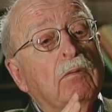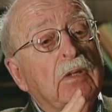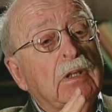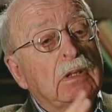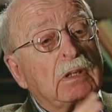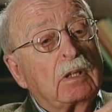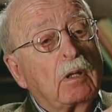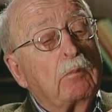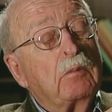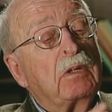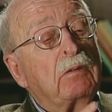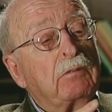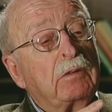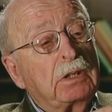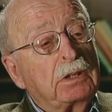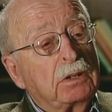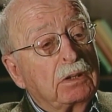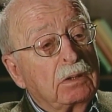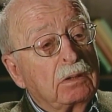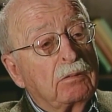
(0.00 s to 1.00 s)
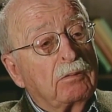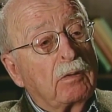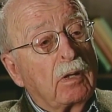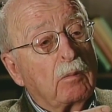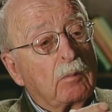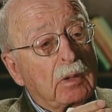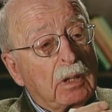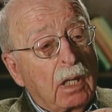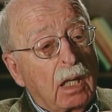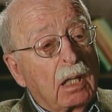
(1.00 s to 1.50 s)
of the subdivisions
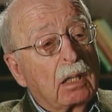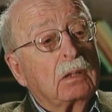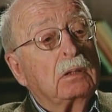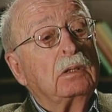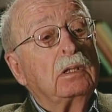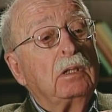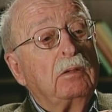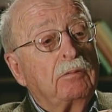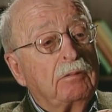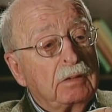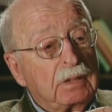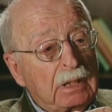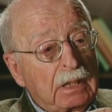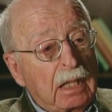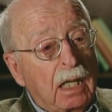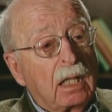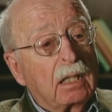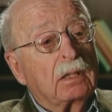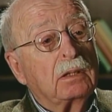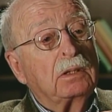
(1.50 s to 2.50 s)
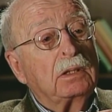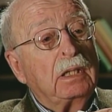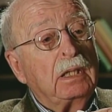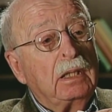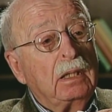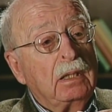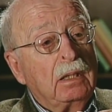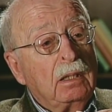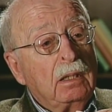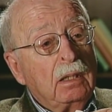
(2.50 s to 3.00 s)
pharmacology,
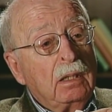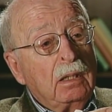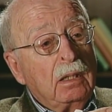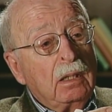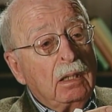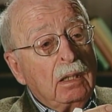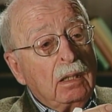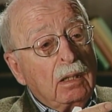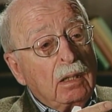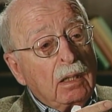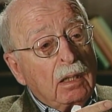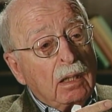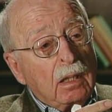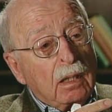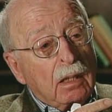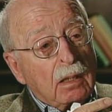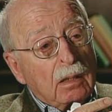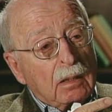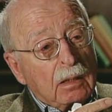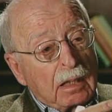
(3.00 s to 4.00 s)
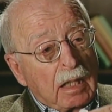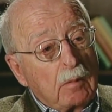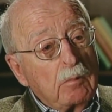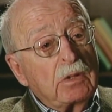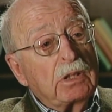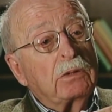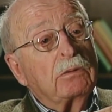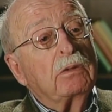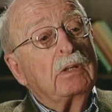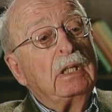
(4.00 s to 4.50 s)
physiology, uh,
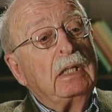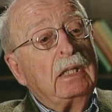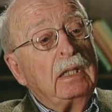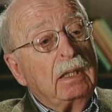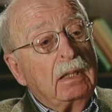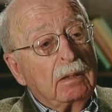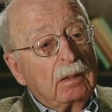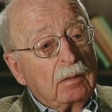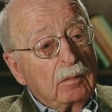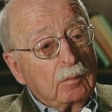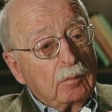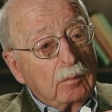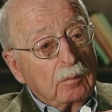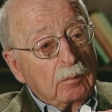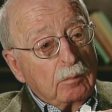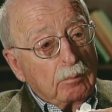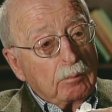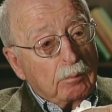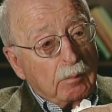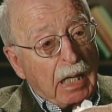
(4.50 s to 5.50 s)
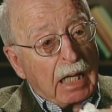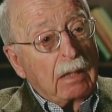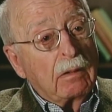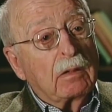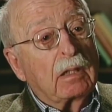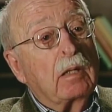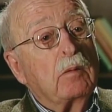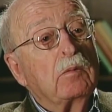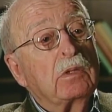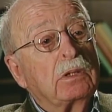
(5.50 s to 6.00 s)
chemistry,
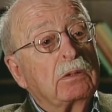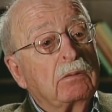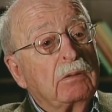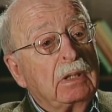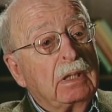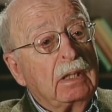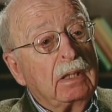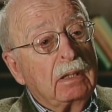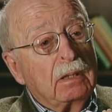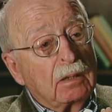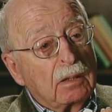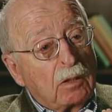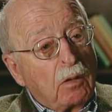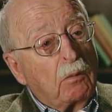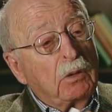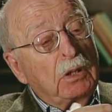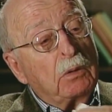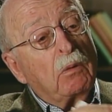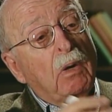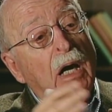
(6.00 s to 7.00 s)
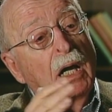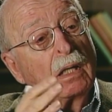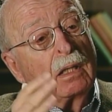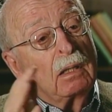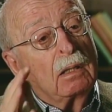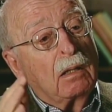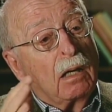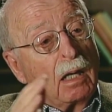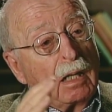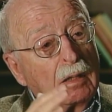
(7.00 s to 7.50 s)
biochemistry, go you on
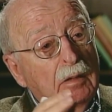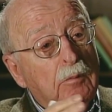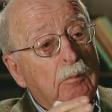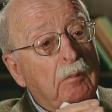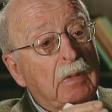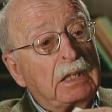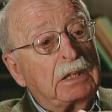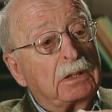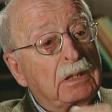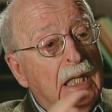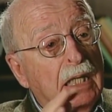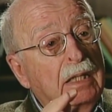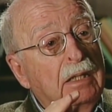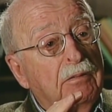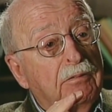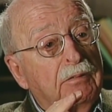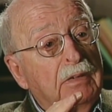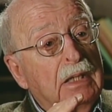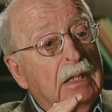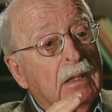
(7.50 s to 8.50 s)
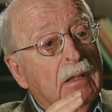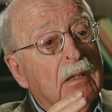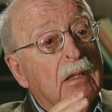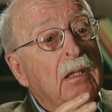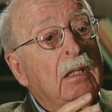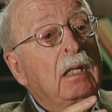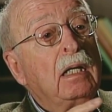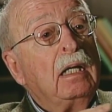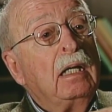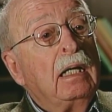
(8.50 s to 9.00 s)
and on, mention any field,
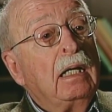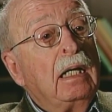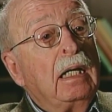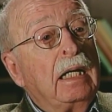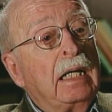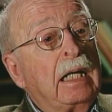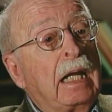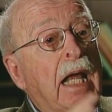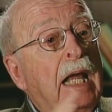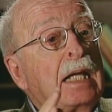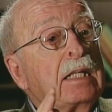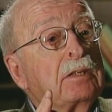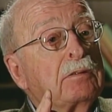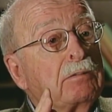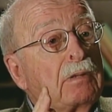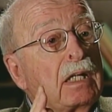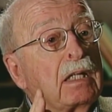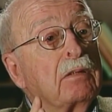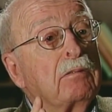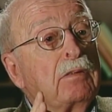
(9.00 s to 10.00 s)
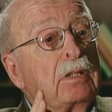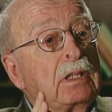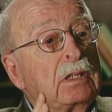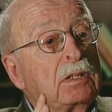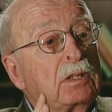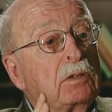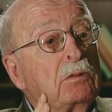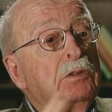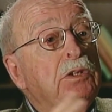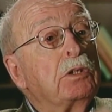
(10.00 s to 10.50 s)
it has
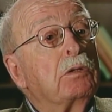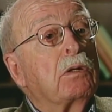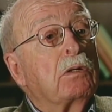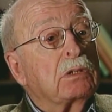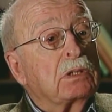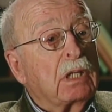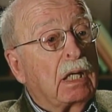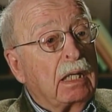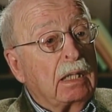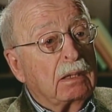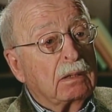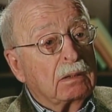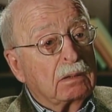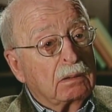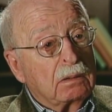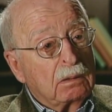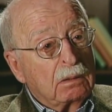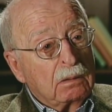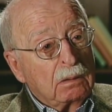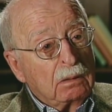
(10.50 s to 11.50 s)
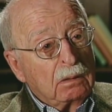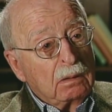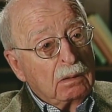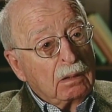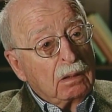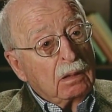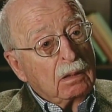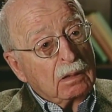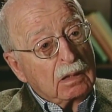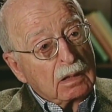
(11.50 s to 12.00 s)
relevance to neuroscience okay.
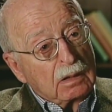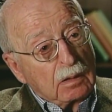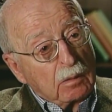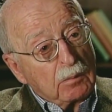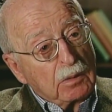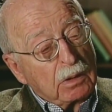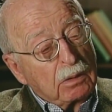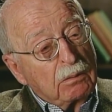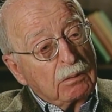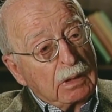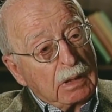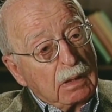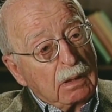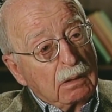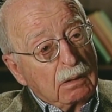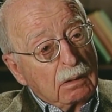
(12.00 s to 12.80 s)
to some degree.